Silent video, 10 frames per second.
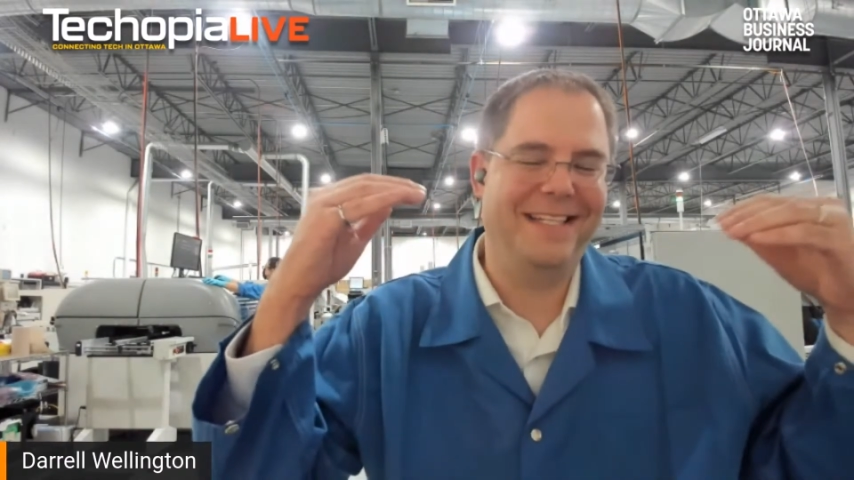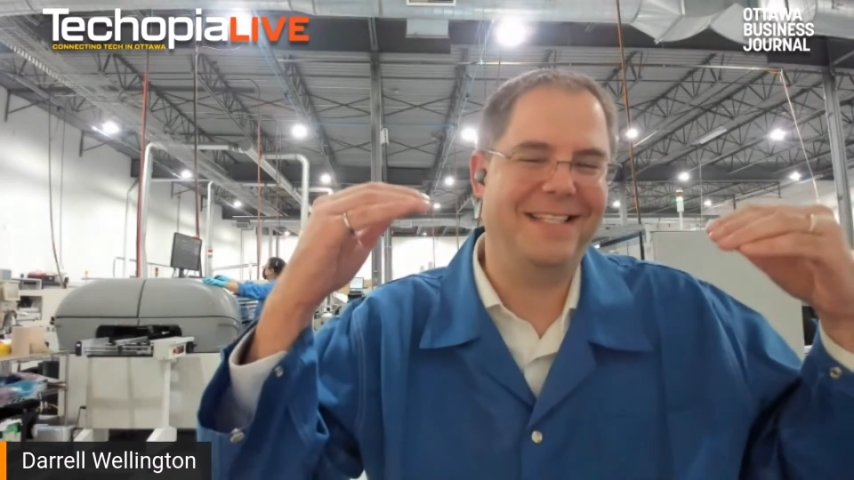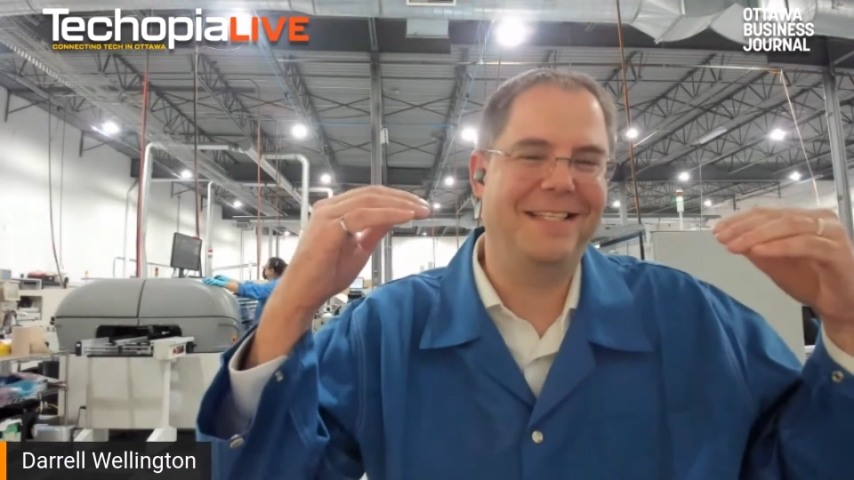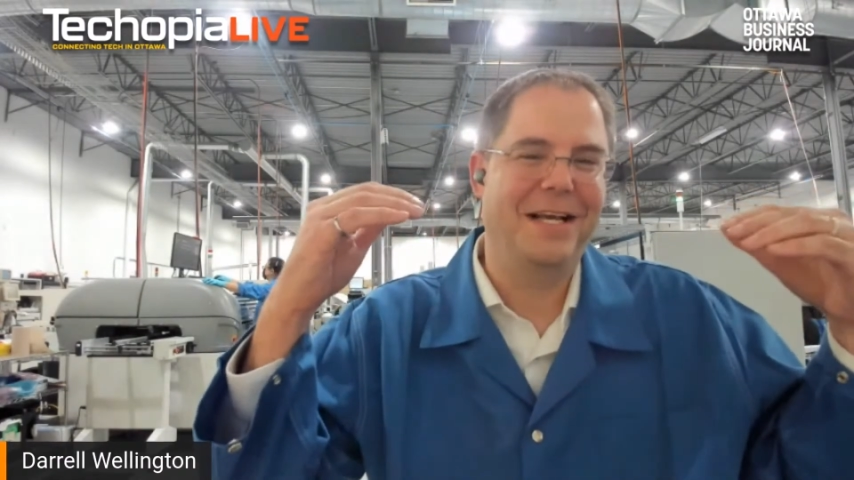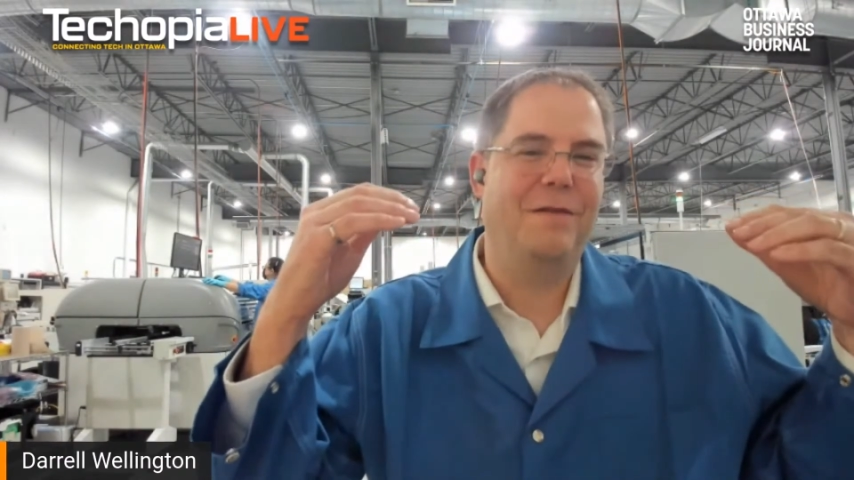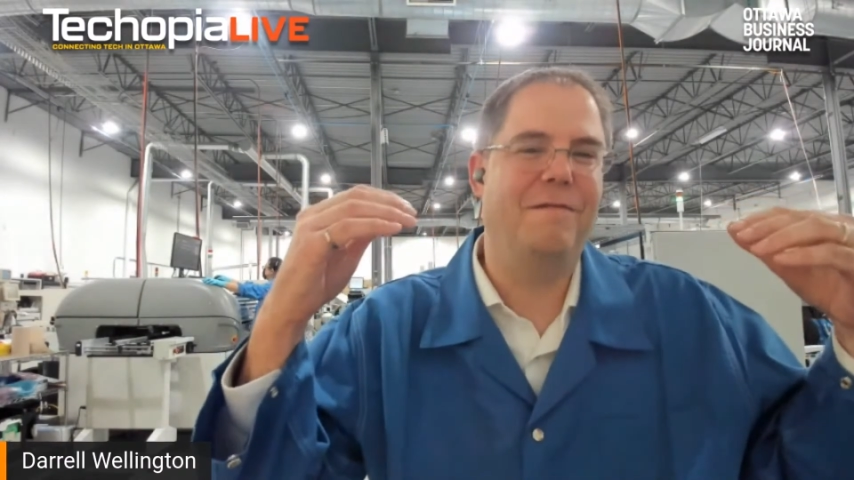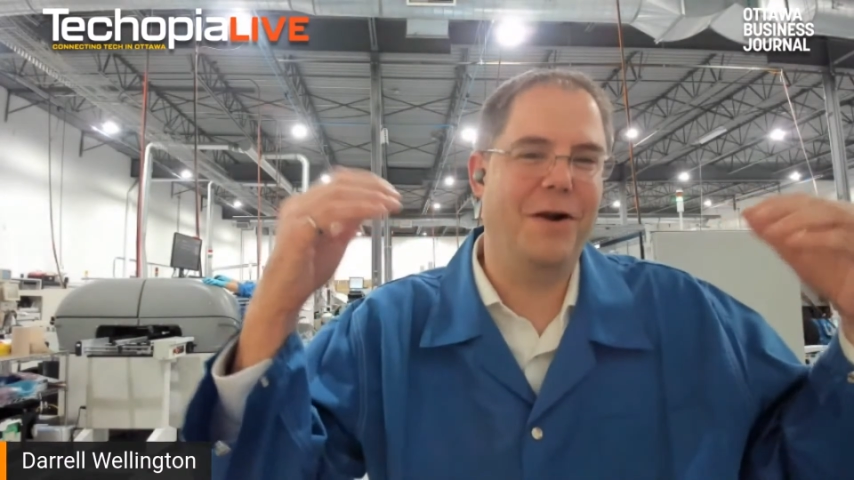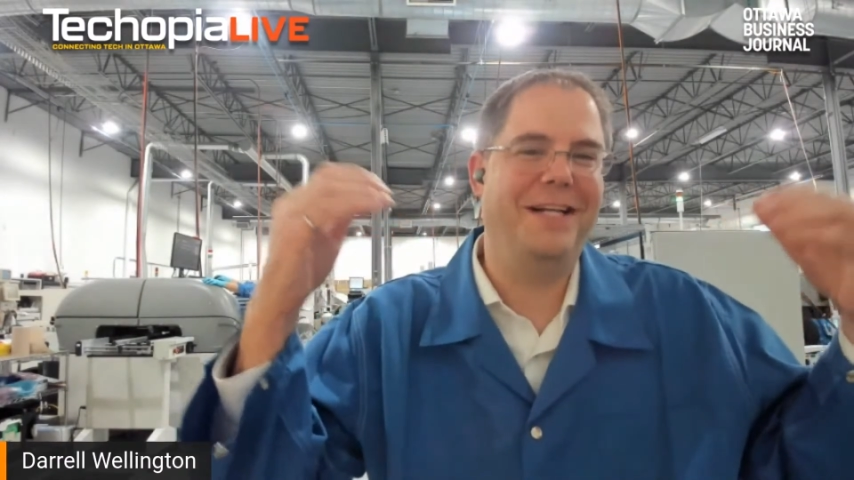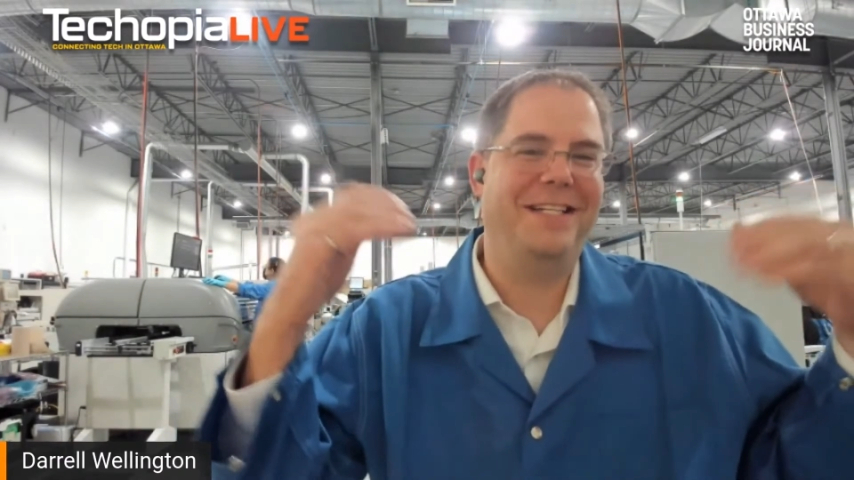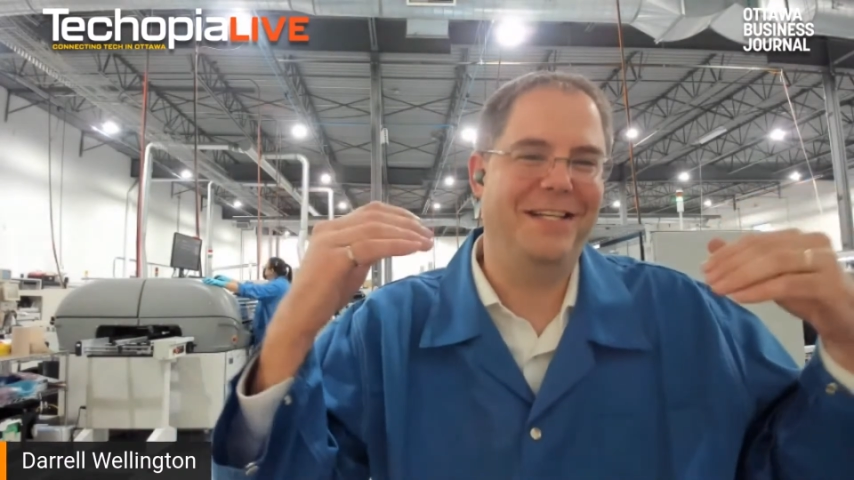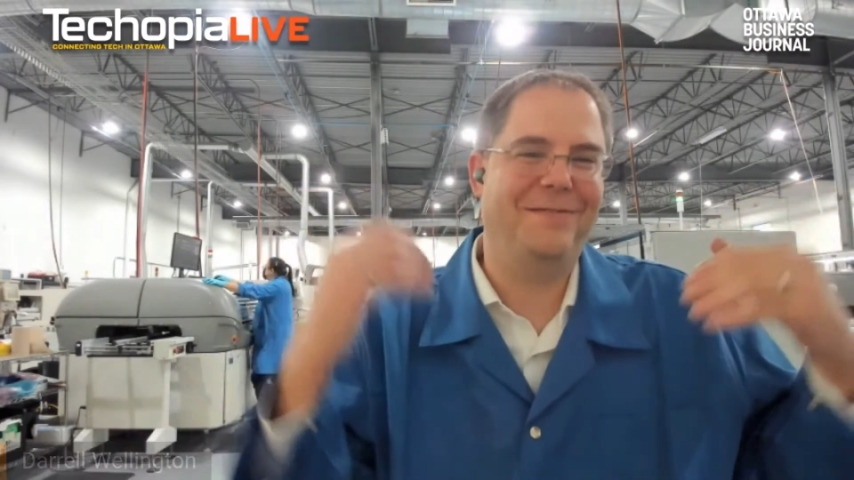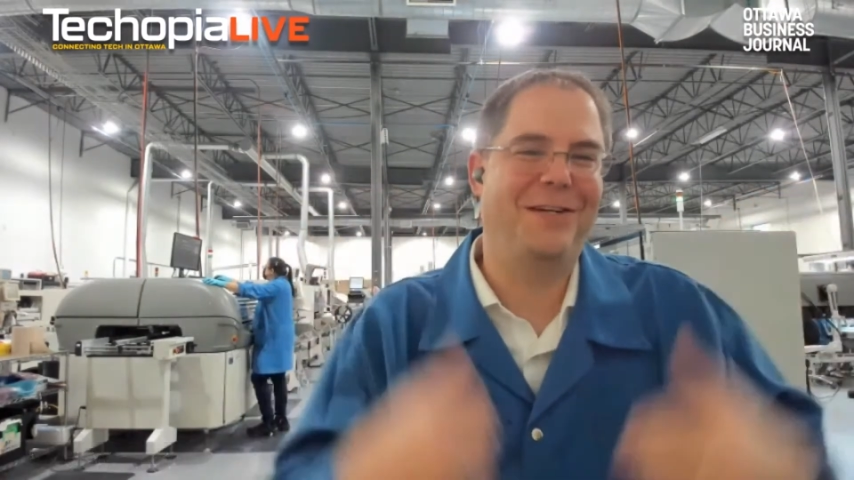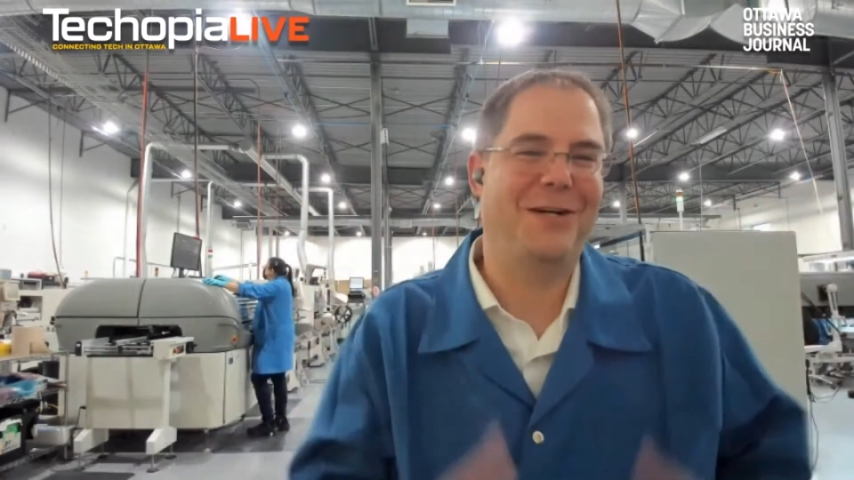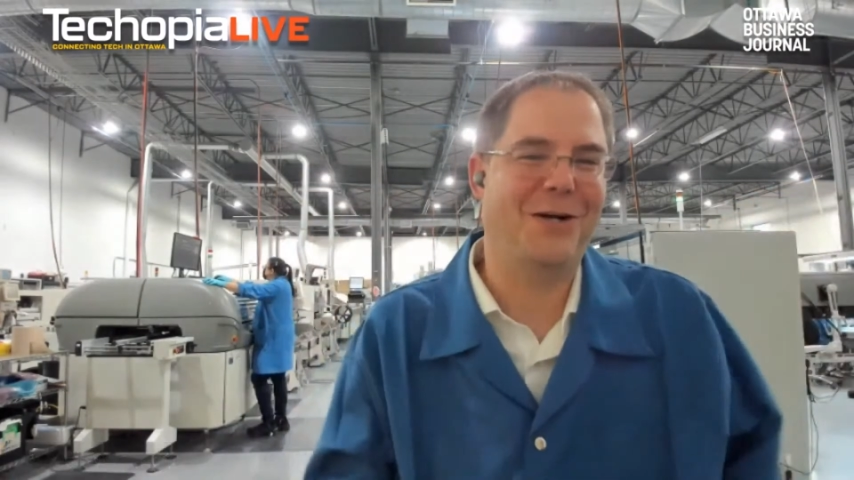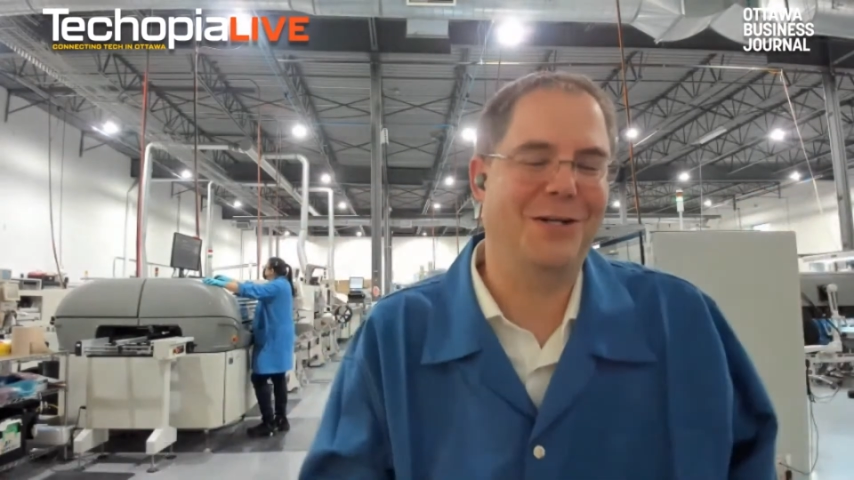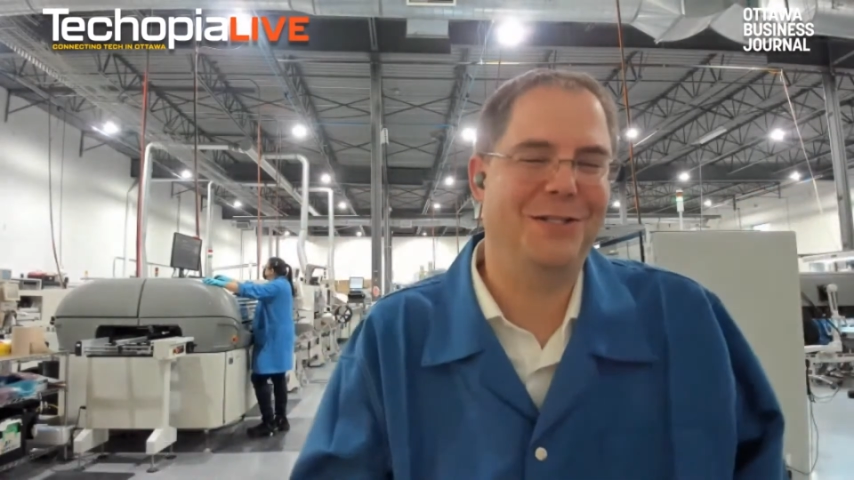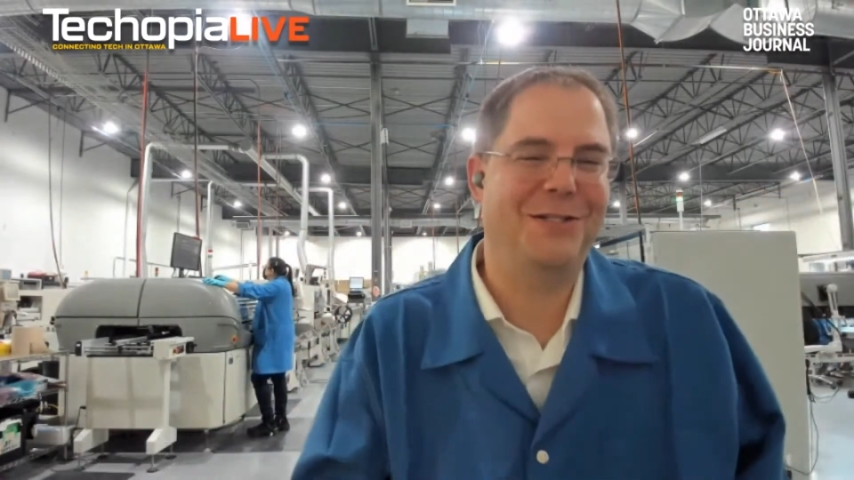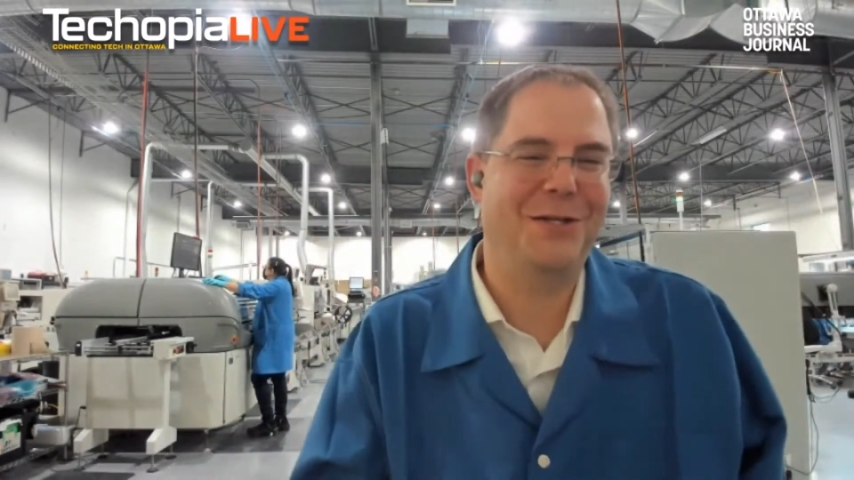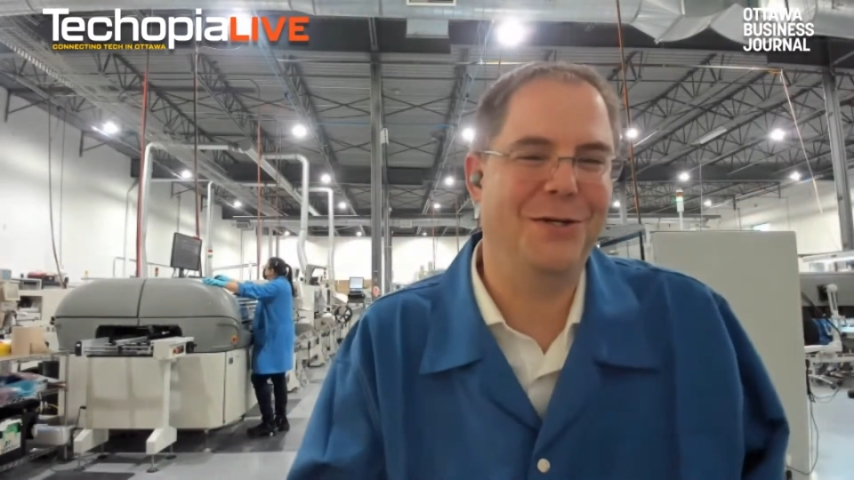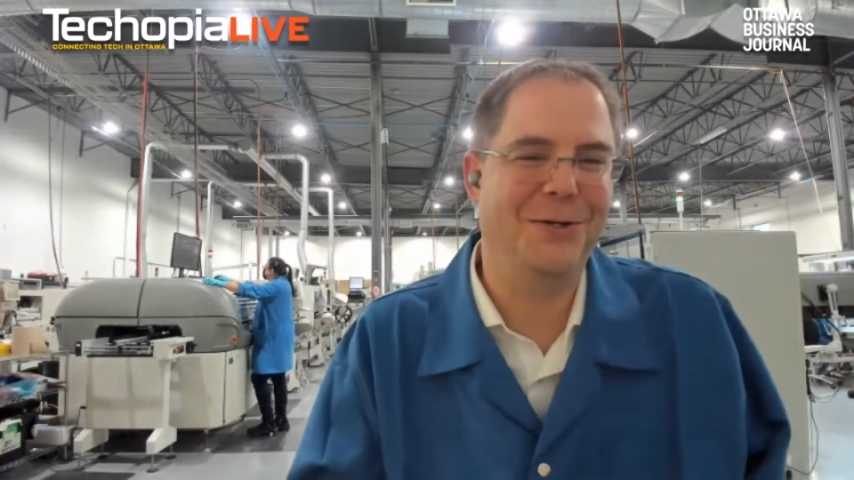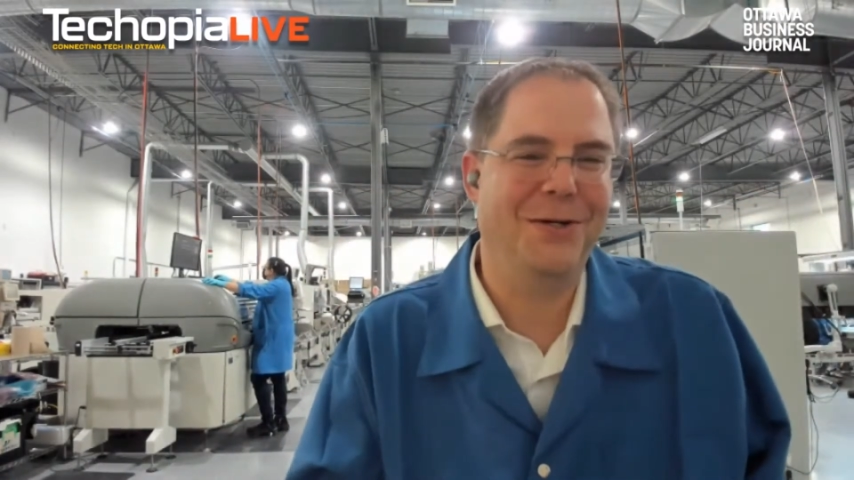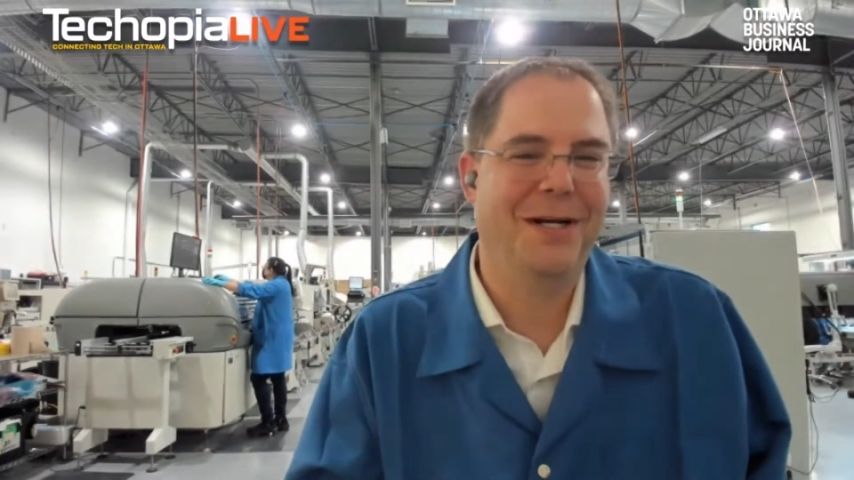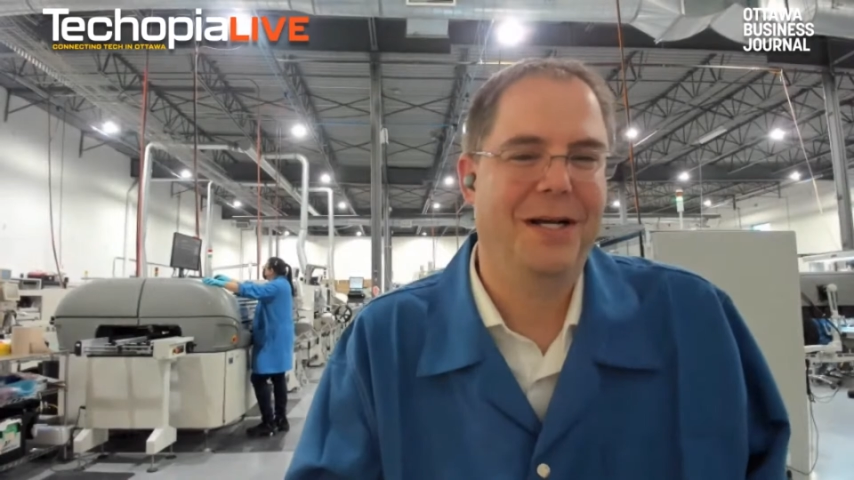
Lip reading: it's very difficult to